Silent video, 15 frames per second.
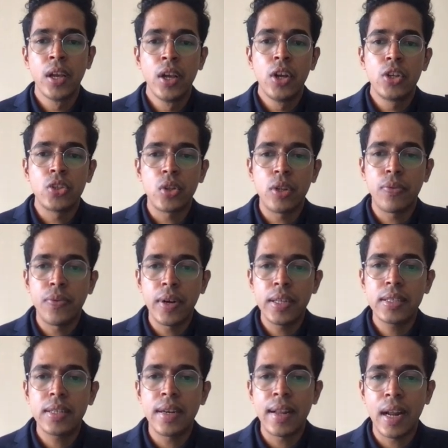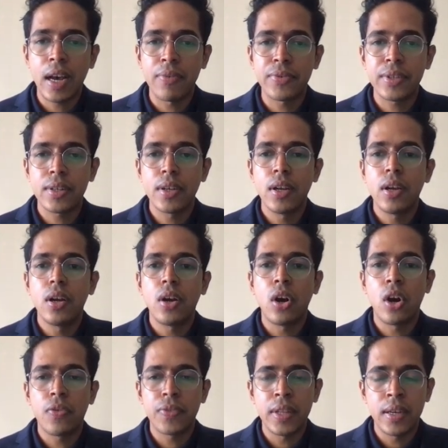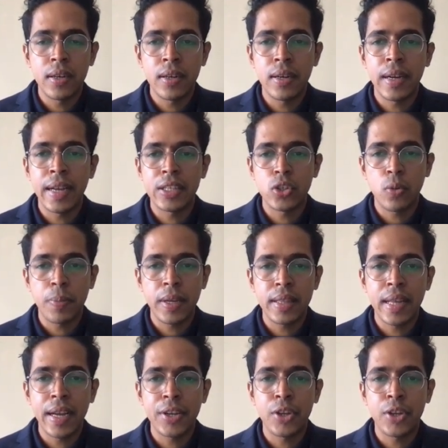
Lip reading: So the first draft of the SOP that